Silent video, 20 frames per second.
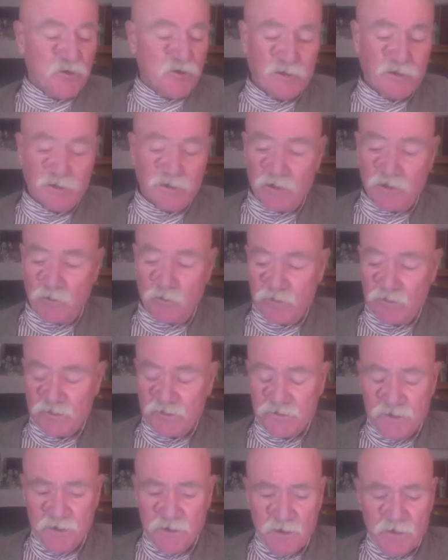there was
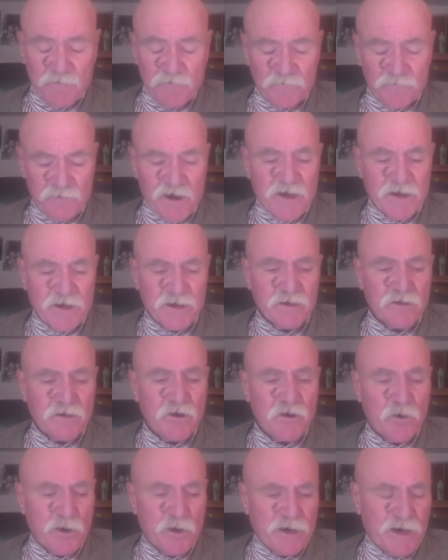fighting
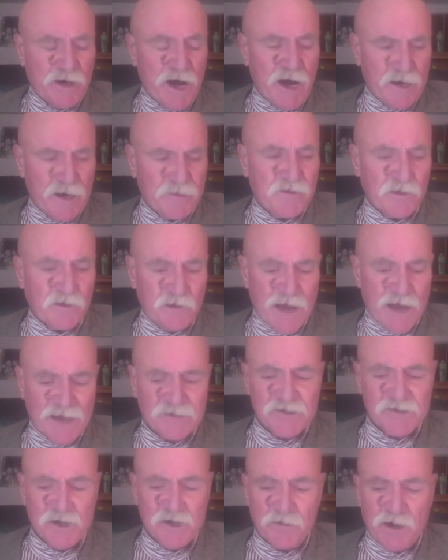going on the last
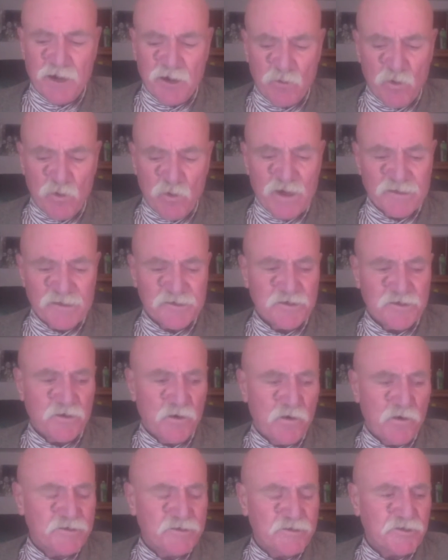time that I was in
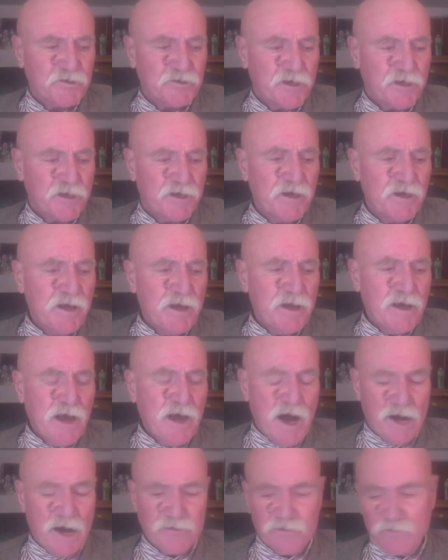Khojaly,
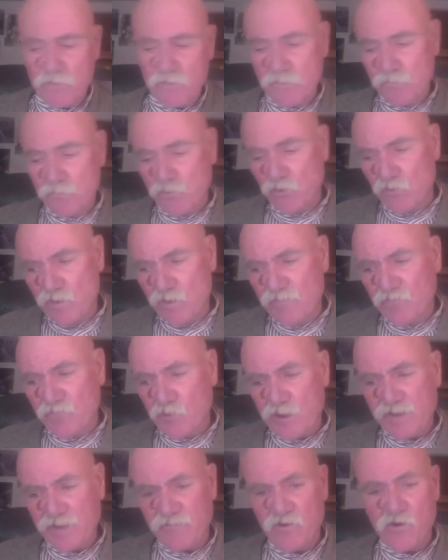on the periphery
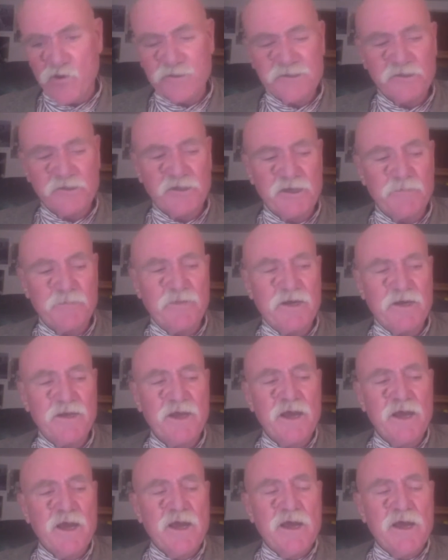of Khojaly. But
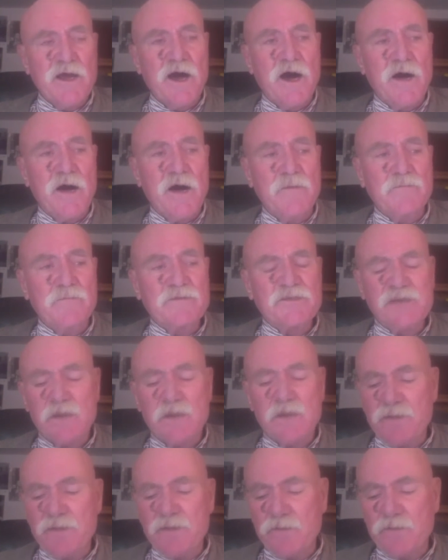some
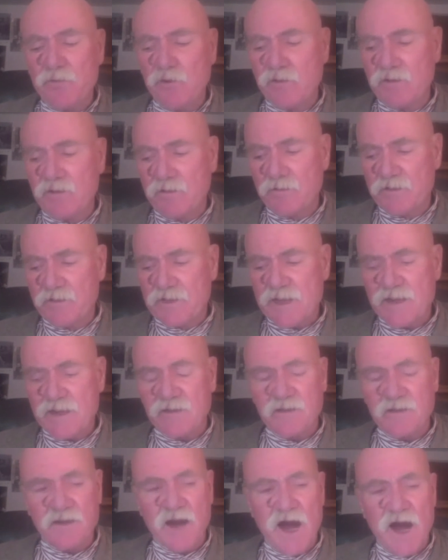people think
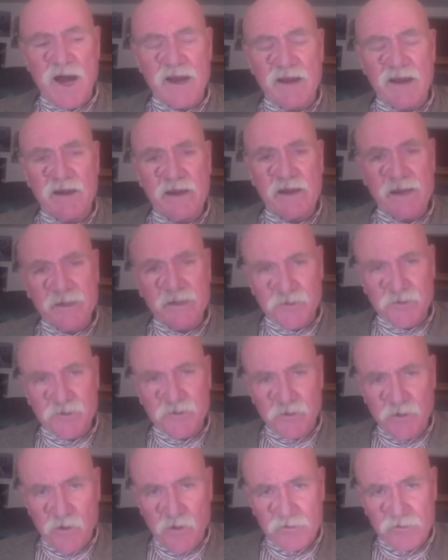that I entered
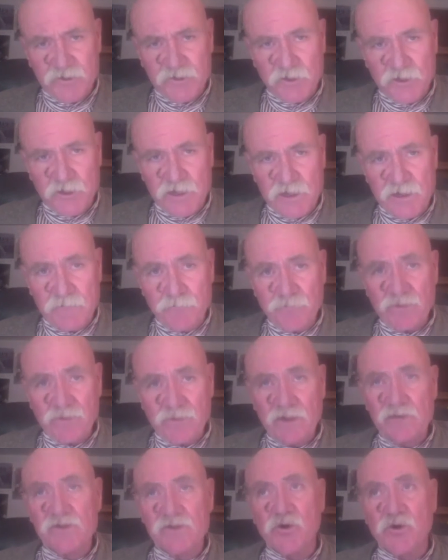Khojaly
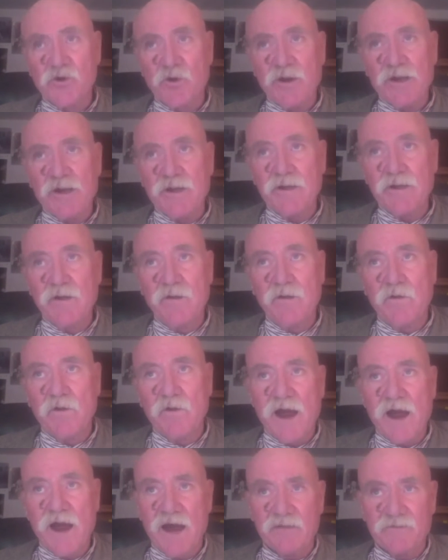during or
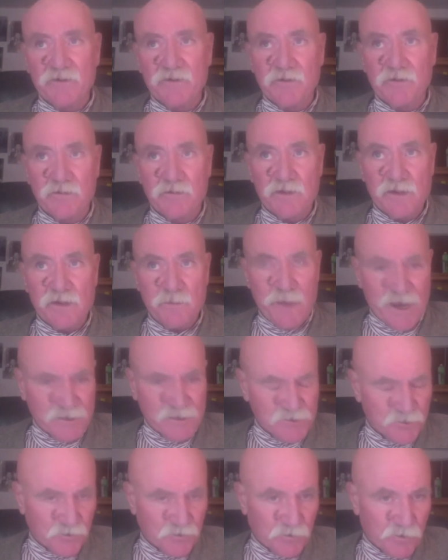after the
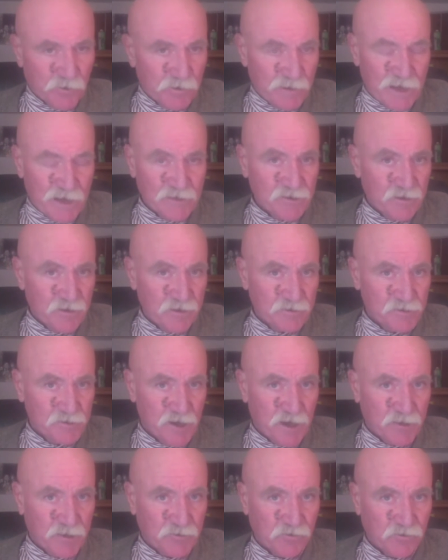massacre, and that is
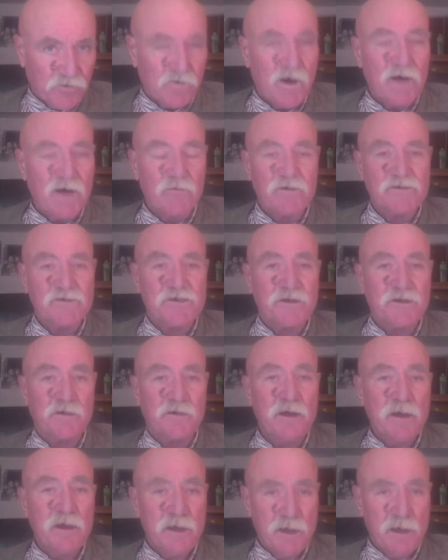not true. I was in
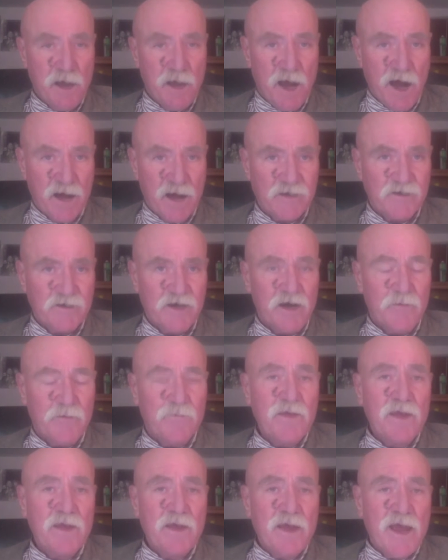Agdam
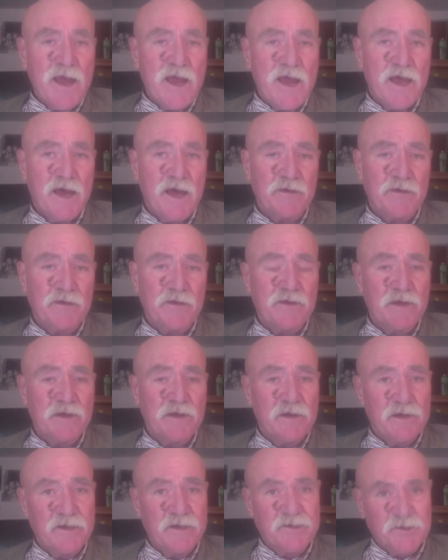and
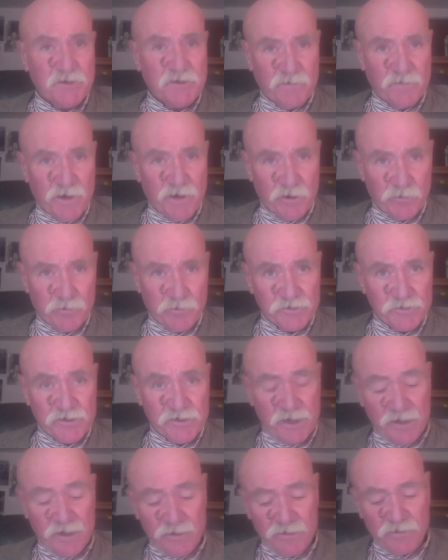its environs
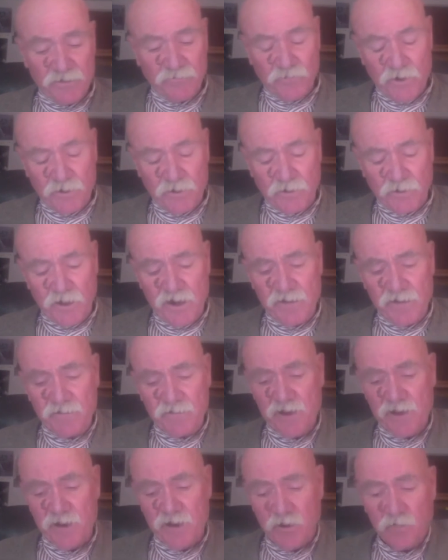and the front line
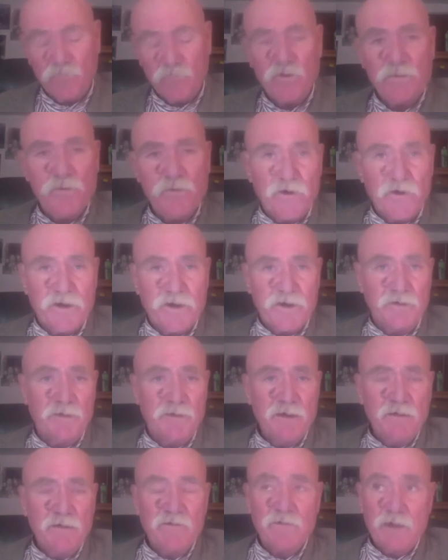there, reporting
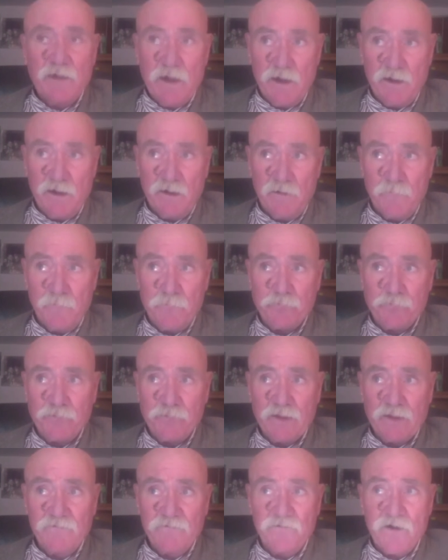
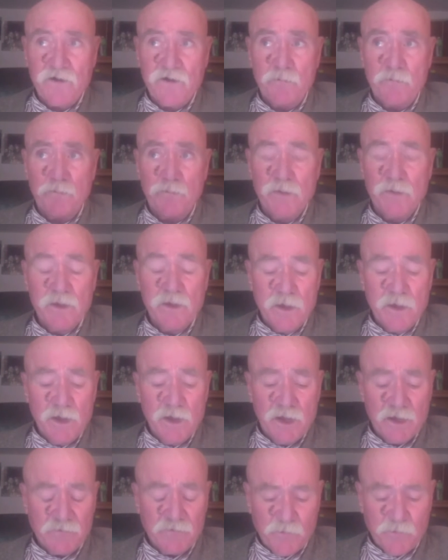from
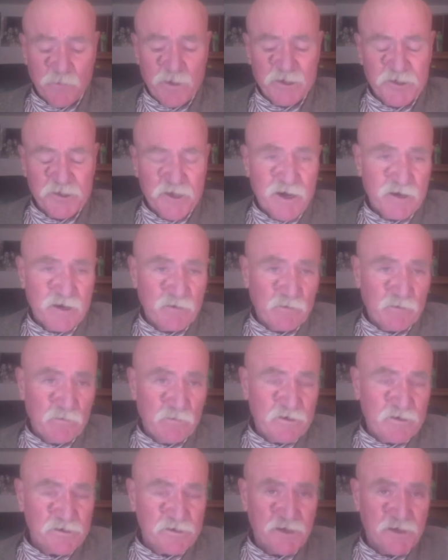information I
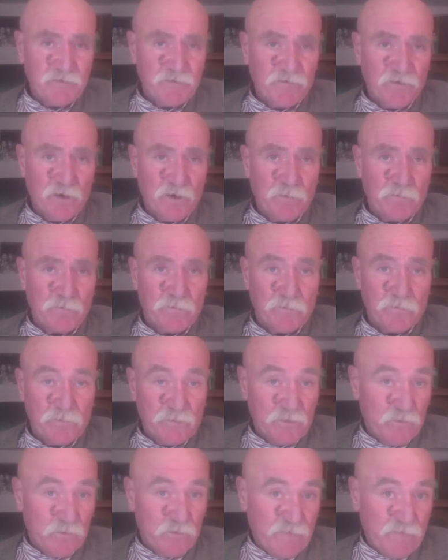received from the
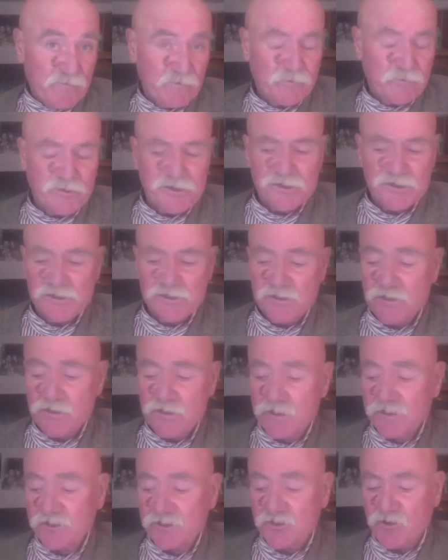refugees
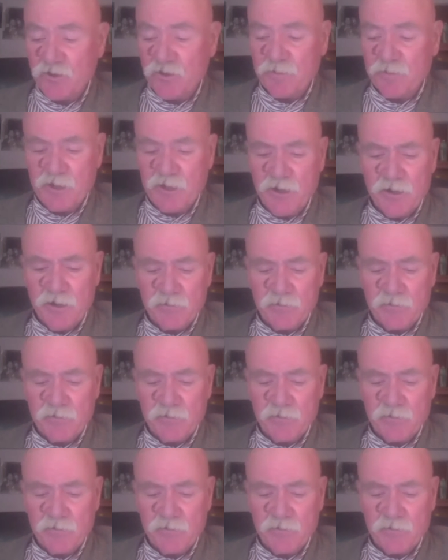streaming out.